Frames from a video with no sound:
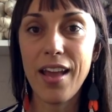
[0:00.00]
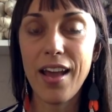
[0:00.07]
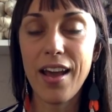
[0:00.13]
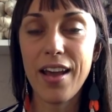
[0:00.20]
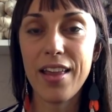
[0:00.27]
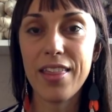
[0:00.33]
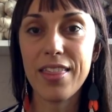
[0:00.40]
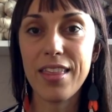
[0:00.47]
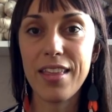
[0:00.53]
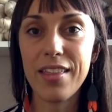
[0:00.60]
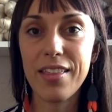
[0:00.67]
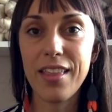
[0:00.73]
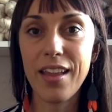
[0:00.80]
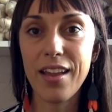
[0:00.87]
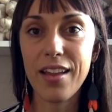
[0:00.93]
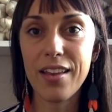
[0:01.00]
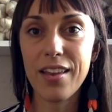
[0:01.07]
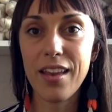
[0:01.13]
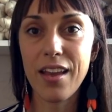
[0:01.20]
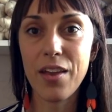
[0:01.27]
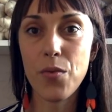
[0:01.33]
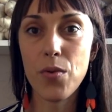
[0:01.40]
I think that
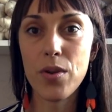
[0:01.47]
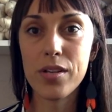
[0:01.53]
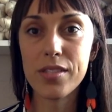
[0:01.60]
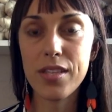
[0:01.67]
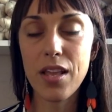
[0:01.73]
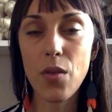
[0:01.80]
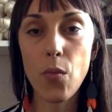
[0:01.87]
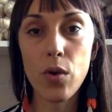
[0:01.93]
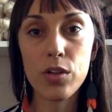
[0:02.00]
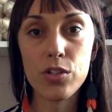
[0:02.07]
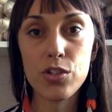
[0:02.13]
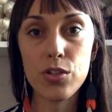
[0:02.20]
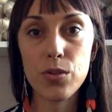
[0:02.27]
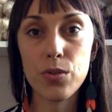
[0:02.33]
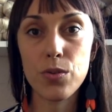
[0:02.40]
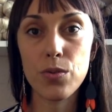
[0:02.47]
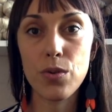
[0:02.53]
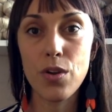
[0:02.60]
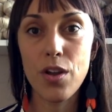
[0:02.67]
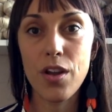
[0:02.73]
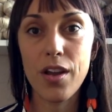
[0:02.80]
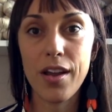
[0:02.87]
I will still want to
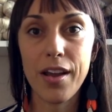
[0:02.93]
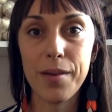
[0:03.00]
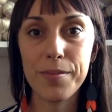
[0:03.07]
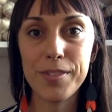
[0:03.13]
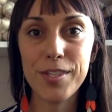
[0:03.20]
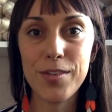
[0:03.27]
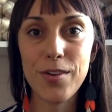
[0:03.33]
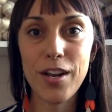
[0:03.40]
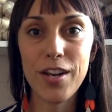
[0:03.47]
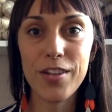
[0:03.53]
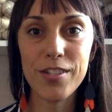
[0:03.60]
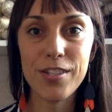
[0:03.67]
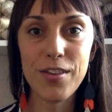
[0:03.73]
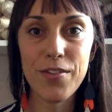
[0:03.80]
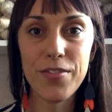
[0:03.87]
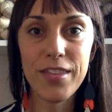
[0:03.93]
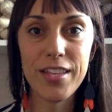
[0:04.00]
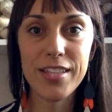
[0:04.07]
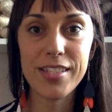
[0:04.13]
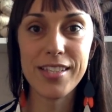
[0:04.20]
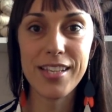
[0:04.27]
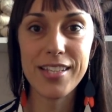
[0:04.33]
come to a lot of
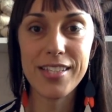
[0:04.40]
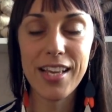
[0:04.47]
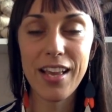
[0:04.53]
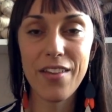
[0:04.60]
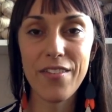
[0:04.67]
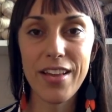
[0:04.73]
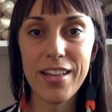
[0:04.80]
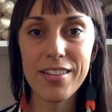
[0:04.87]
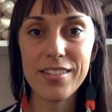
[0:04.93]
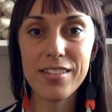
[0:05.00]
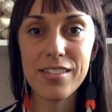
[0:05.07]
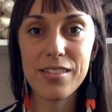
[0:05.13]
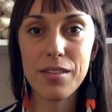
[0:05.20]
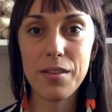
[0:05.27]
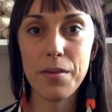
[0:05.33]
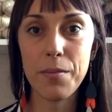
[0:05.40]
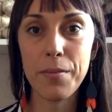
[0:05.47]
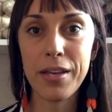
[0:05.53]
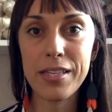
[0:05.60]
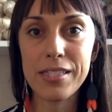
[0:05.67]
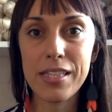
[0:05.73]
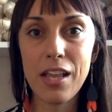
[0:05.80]
these knitting events
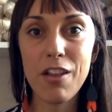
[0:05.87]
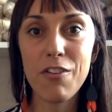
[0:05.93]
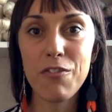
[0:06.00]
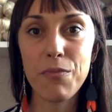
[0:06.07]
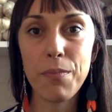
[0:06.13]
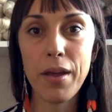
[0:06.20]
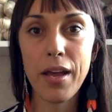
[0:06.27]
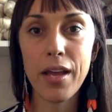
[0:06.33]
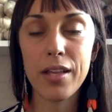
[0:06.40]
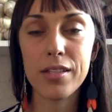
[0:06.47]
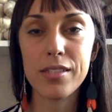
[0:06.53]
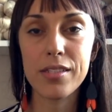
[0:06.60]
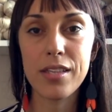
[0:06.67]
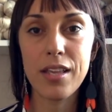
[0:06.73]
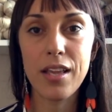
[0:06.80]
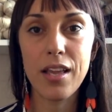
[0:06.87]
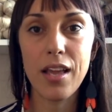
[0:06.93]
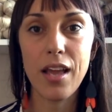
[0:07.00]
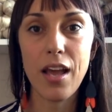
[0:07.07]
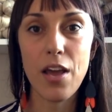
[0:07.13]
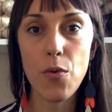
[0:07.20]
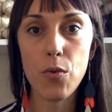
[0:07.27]
myself, but
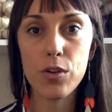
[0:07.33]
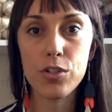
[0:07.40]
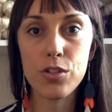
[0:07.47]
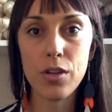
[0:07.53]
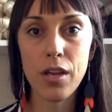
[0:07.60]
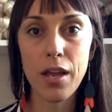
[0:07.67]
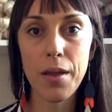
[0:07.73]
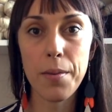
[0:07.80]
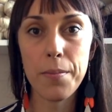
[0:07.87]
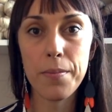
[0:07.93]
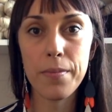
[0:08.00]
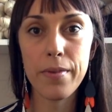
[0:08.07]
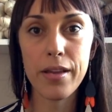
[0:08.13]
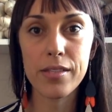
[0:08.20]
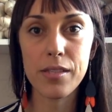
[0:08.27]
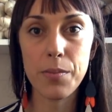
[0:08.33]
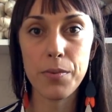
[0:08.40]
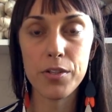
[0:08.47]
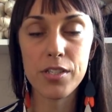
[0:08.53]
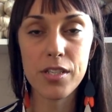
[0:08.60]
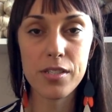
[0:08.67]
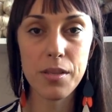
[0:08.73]
I want to come as a
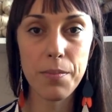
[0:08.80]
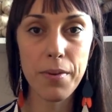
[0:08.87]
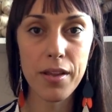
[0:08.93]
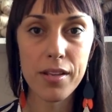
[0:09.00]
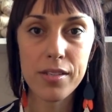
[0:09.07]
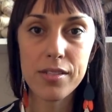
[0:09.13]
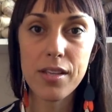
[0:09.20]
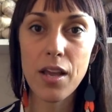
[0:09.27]
participant.